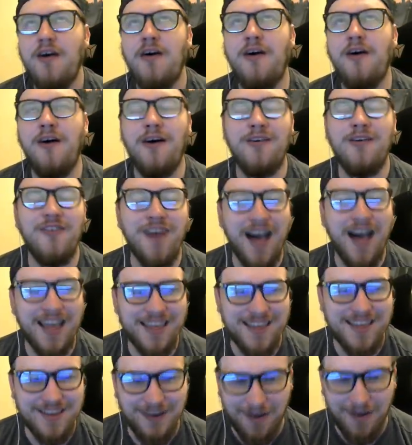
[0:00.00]
Oh my
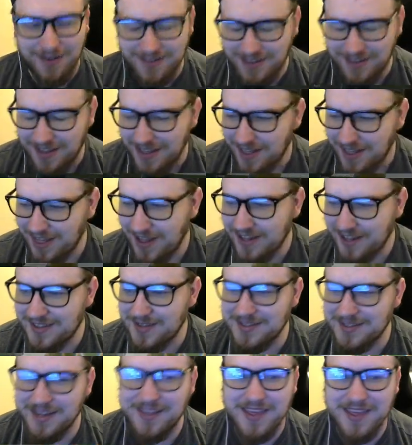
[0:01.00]
God, that
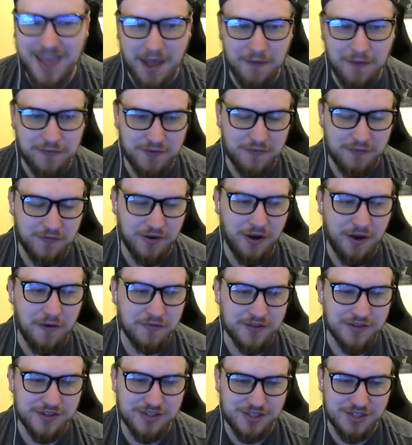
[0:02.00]
is a gift for
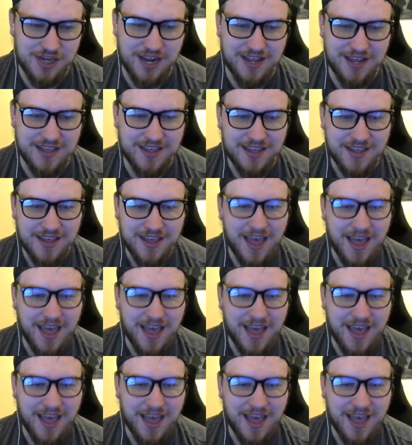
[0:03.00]
Loftus-Cheek.